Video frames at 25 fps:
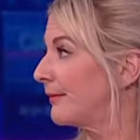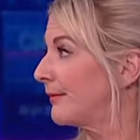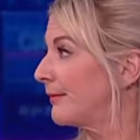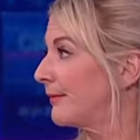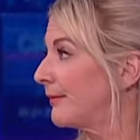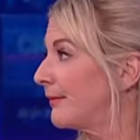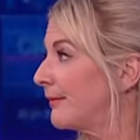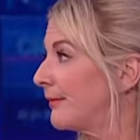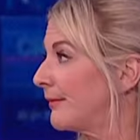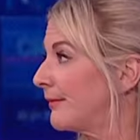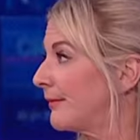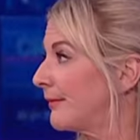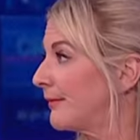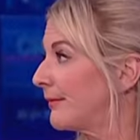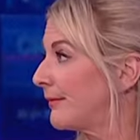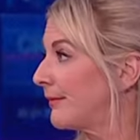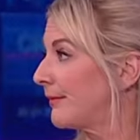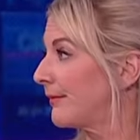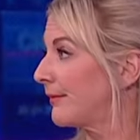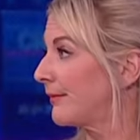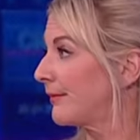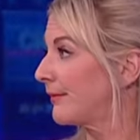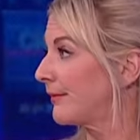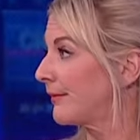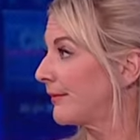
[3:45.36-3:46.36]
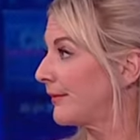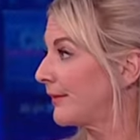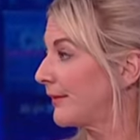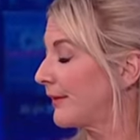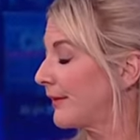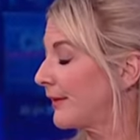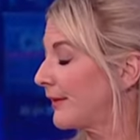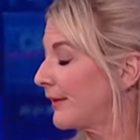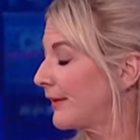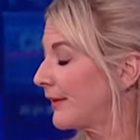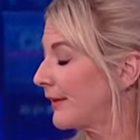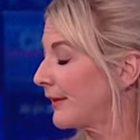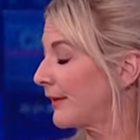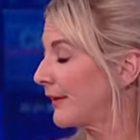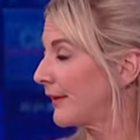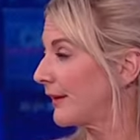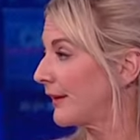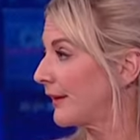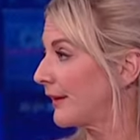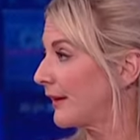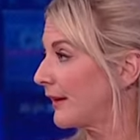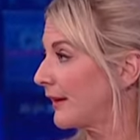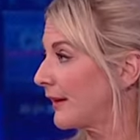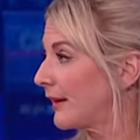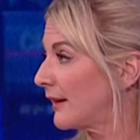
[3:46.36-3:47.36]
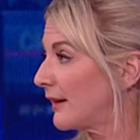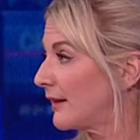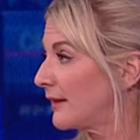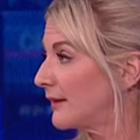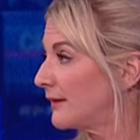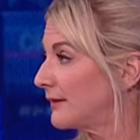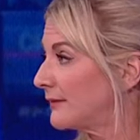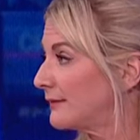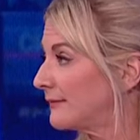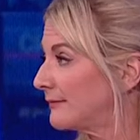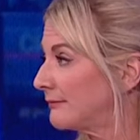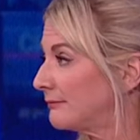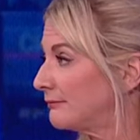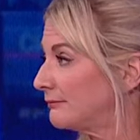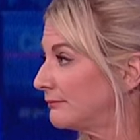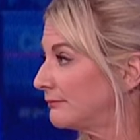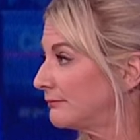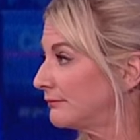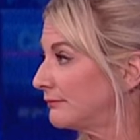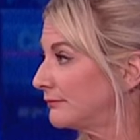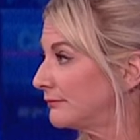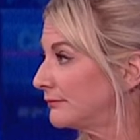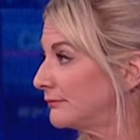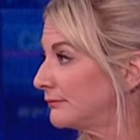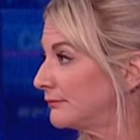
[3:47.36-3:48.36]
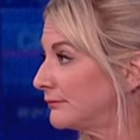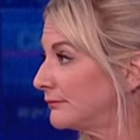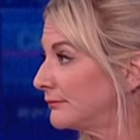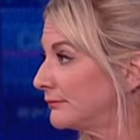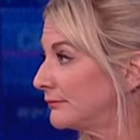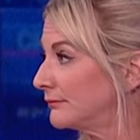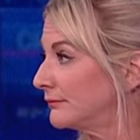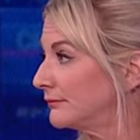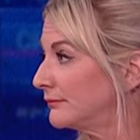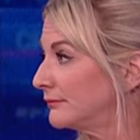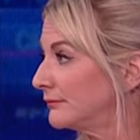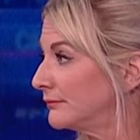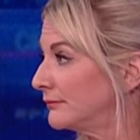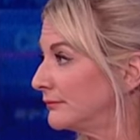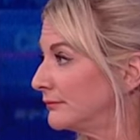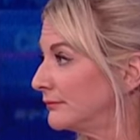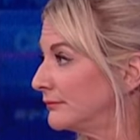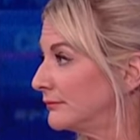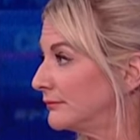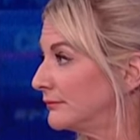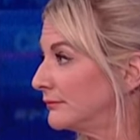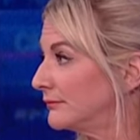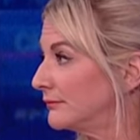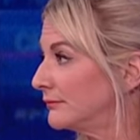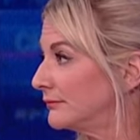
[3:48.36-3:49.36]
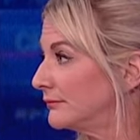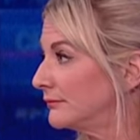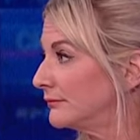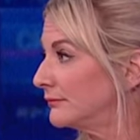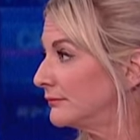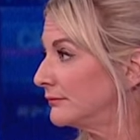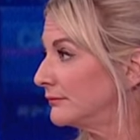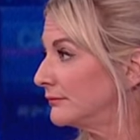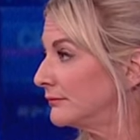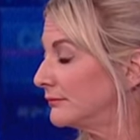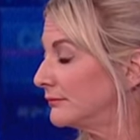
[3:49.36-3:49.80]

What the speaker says: (silent)